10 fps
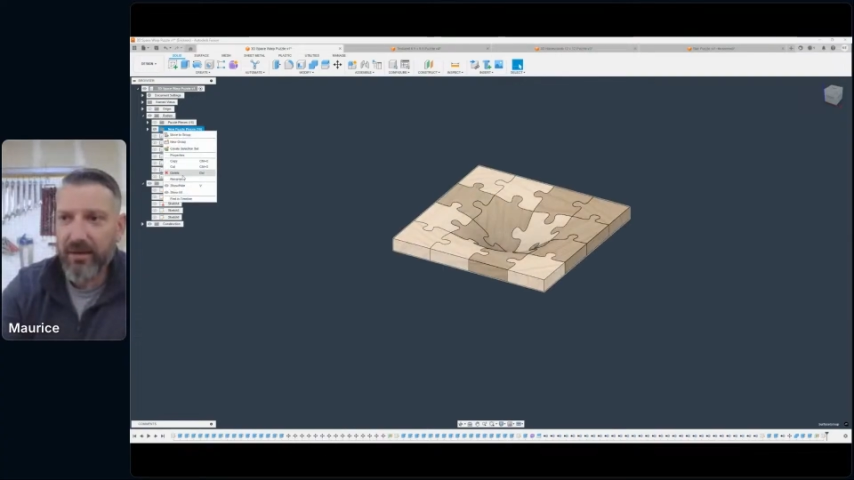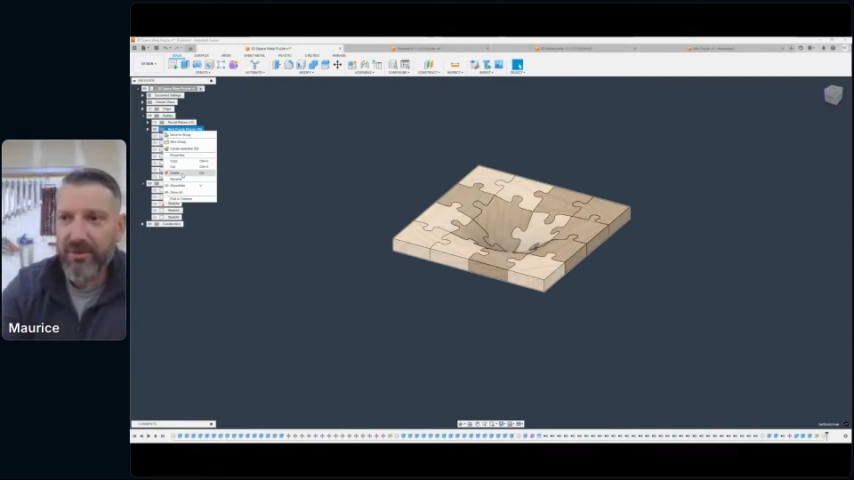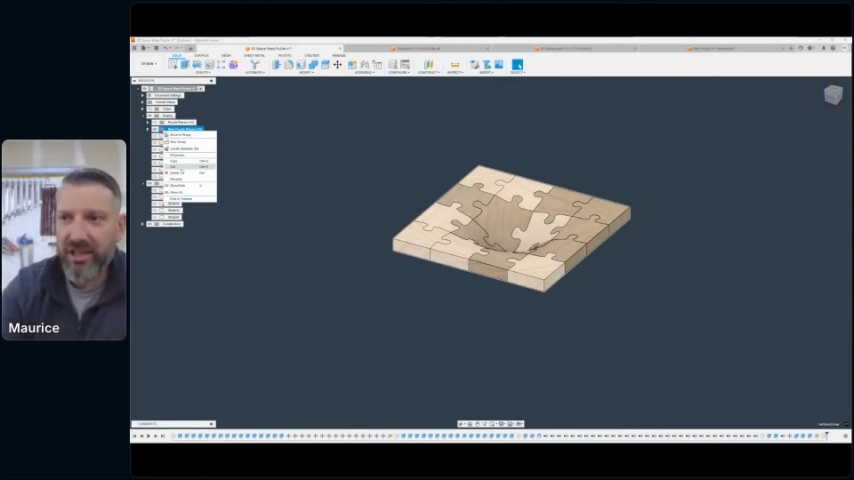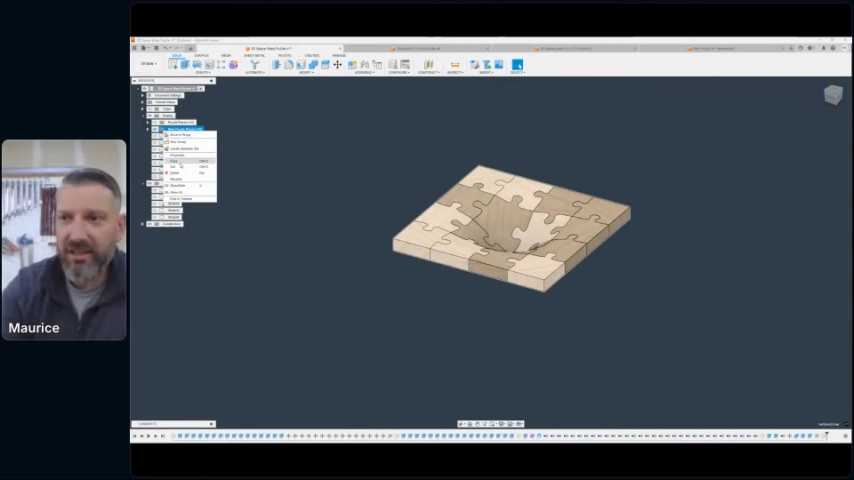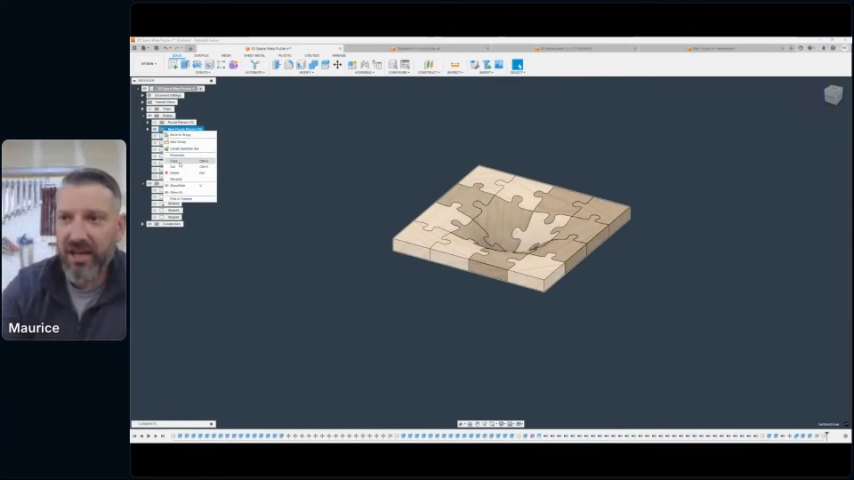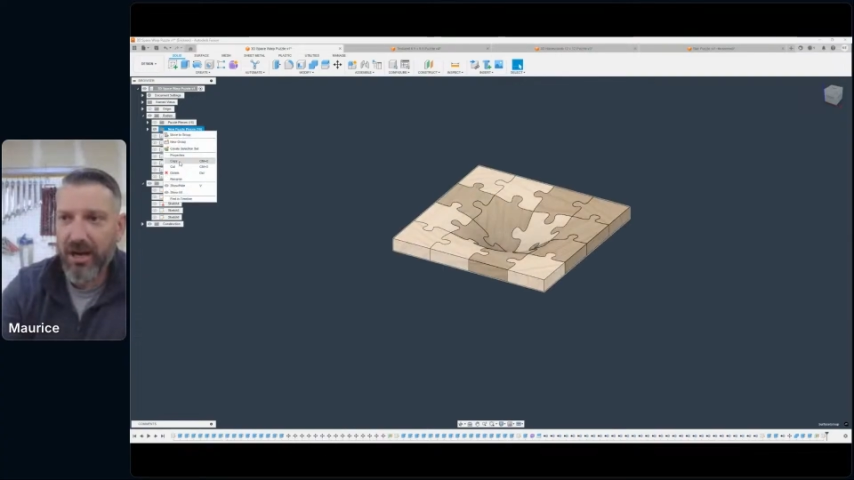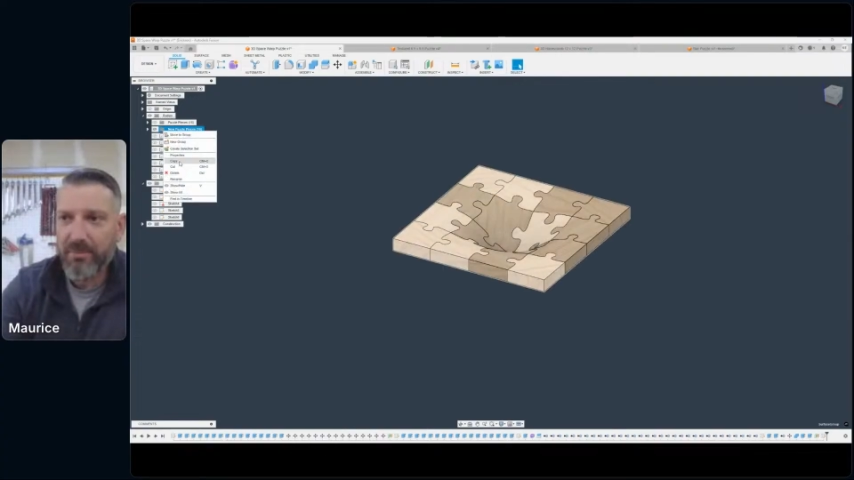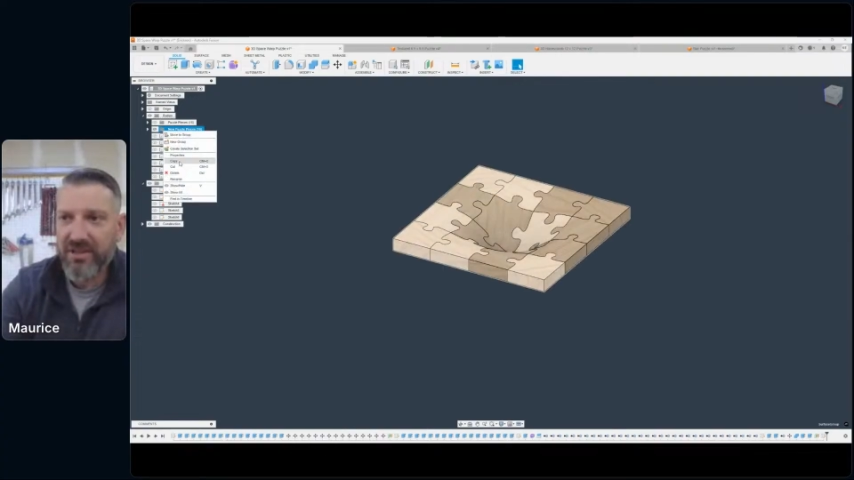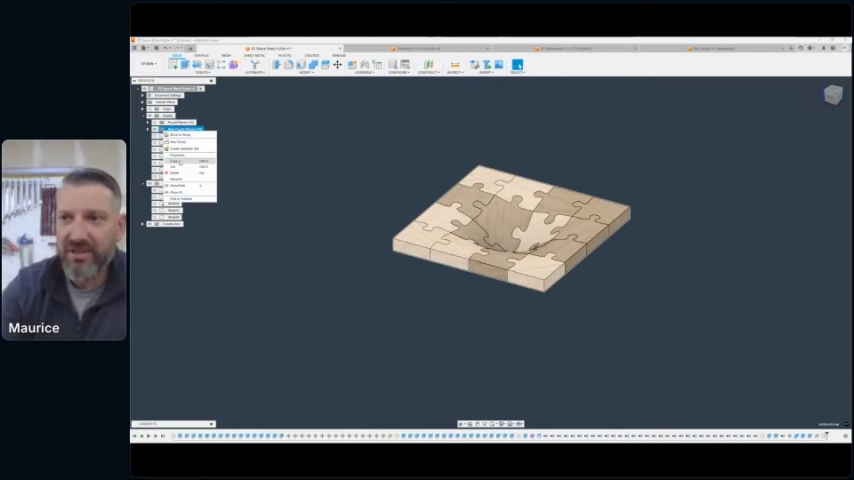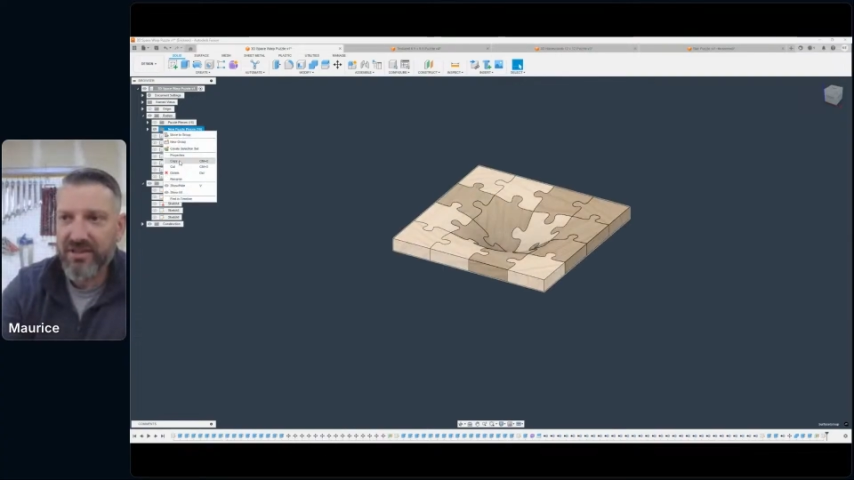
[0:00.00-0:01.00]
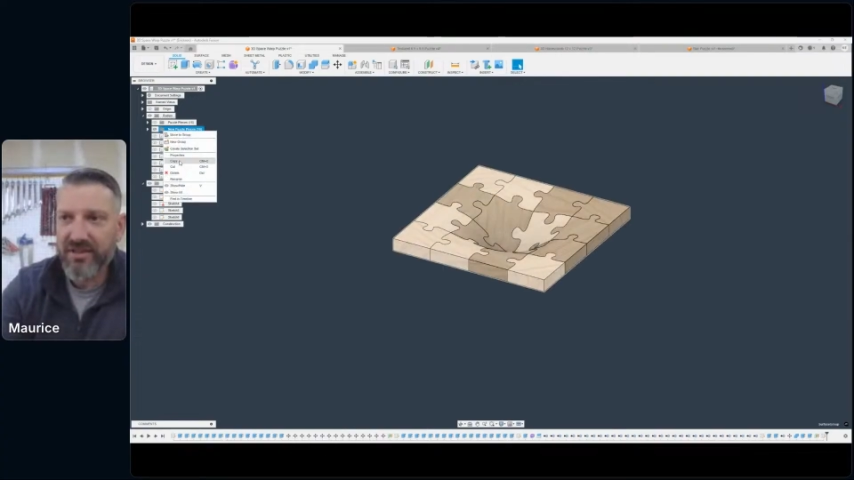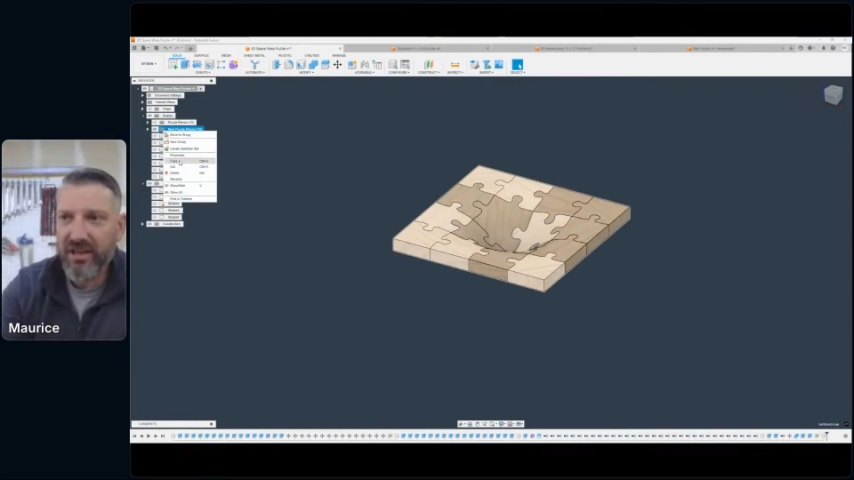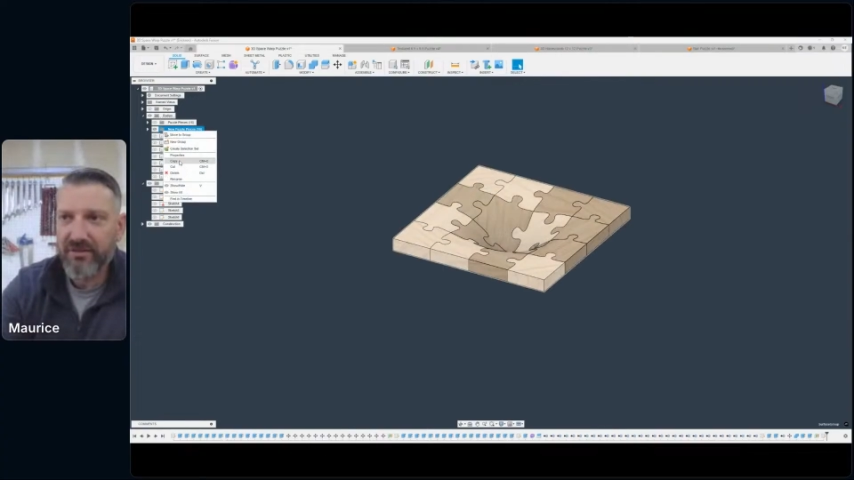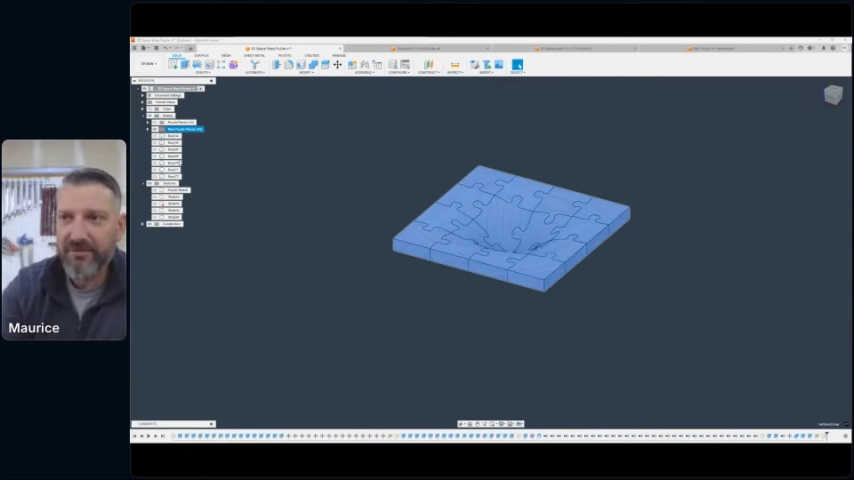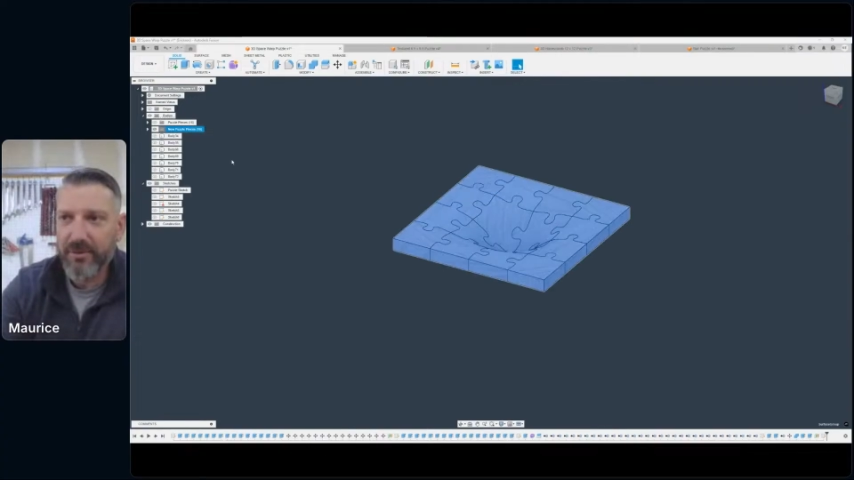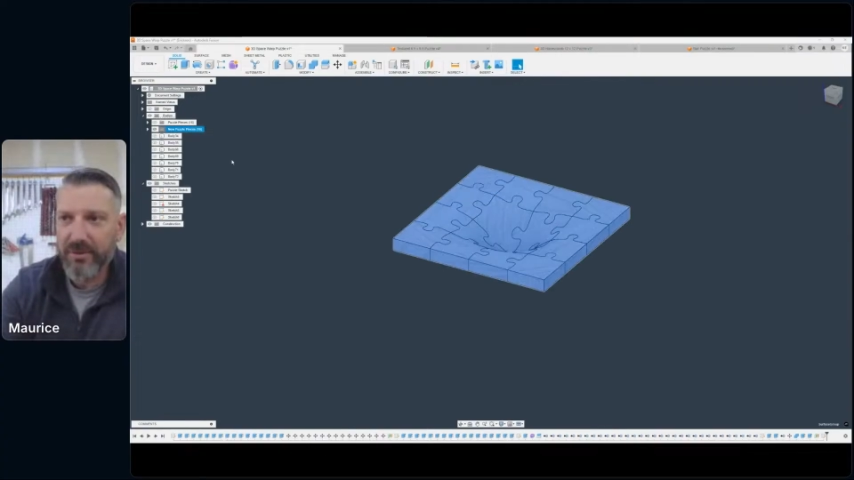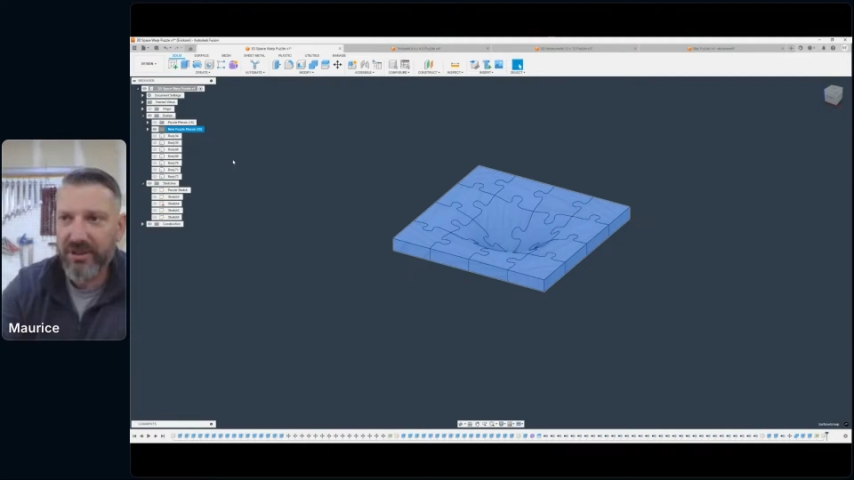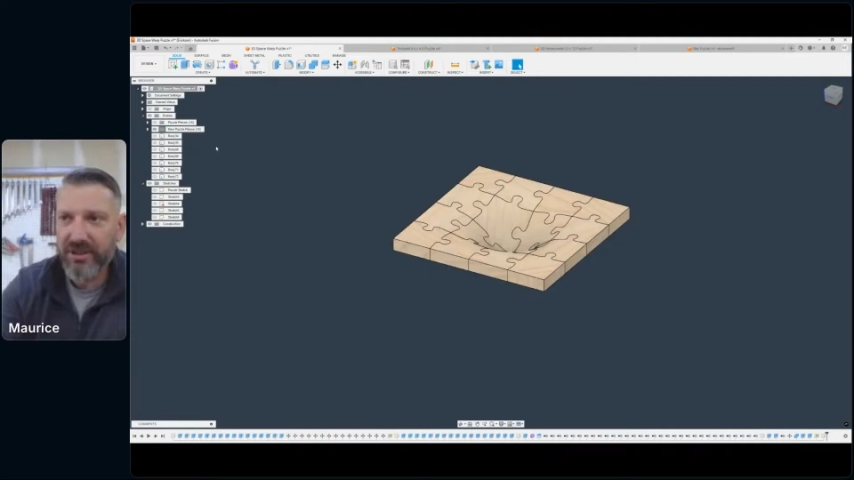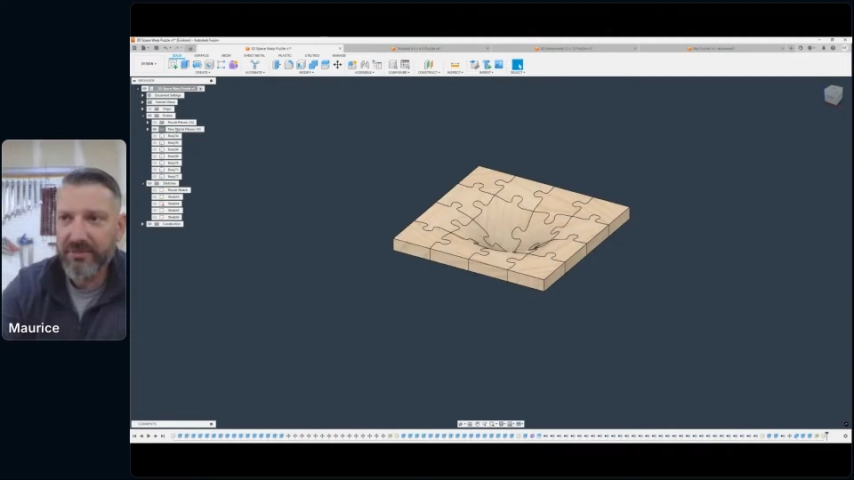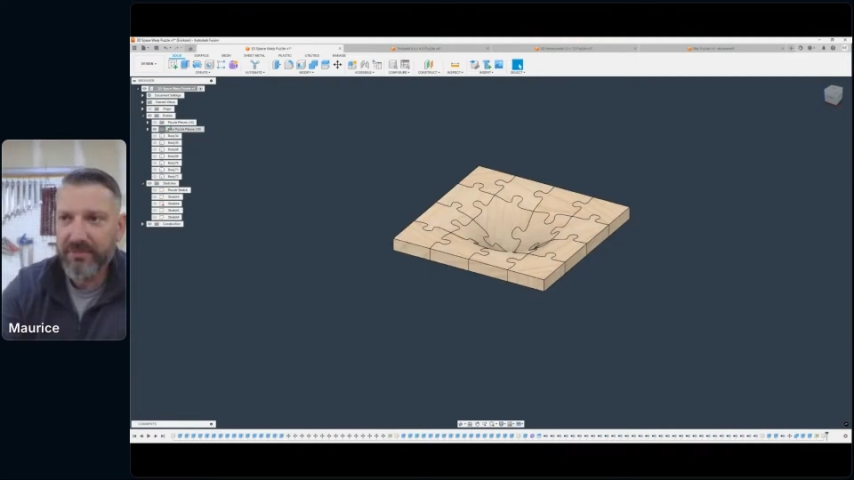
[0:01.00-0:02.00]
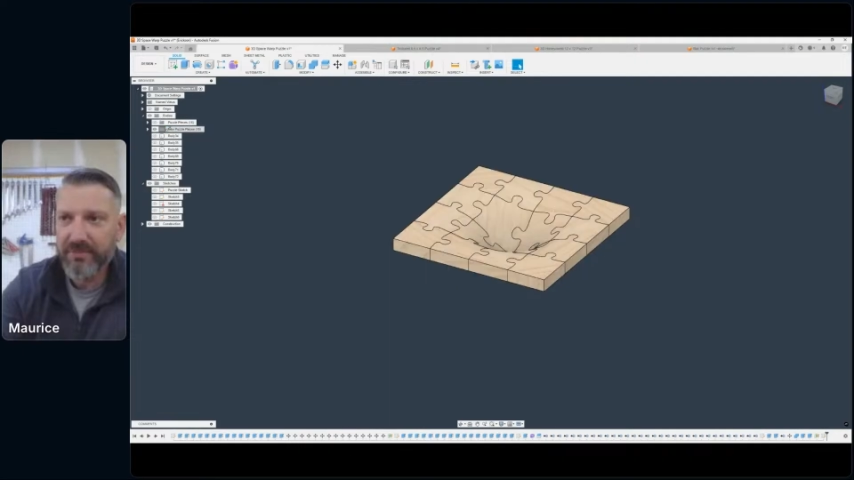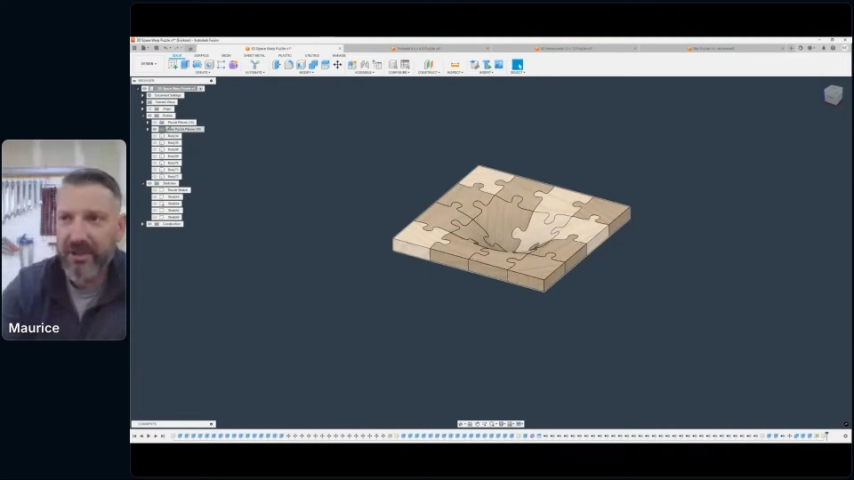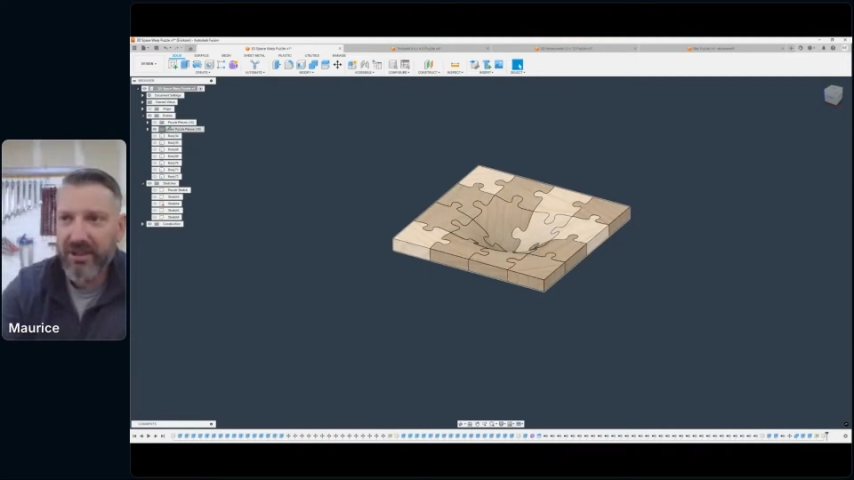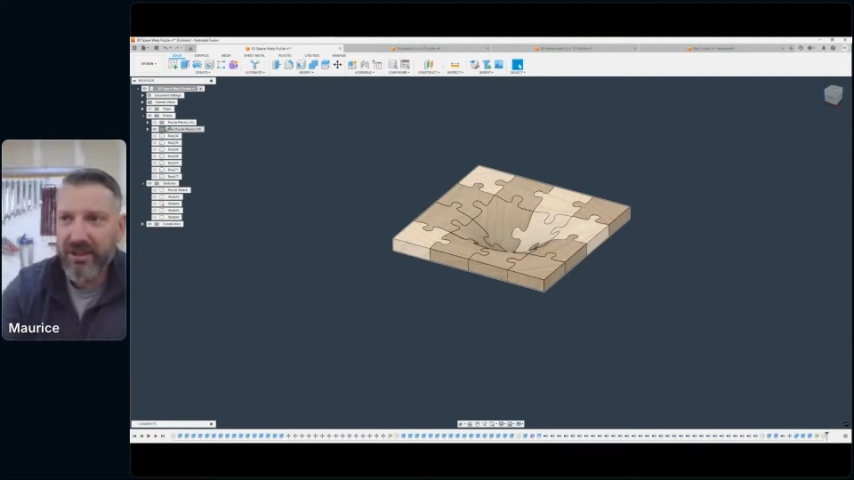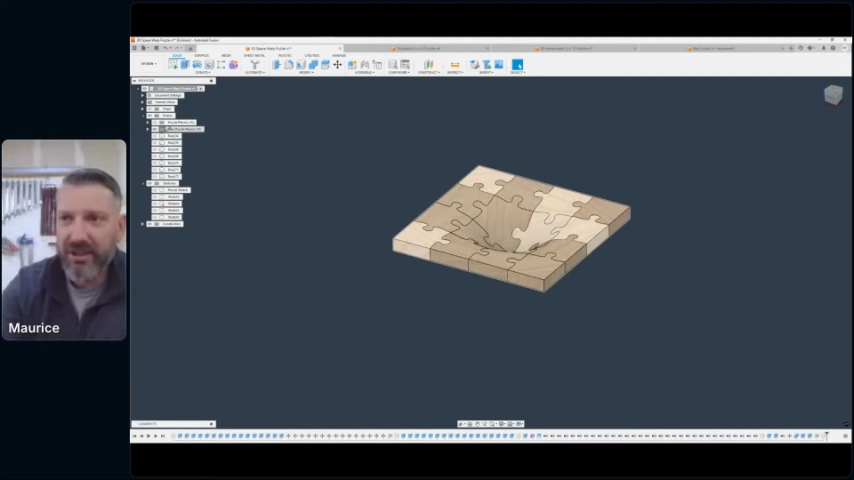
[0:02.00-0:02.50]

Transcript: and I'm going to copy this entire folder,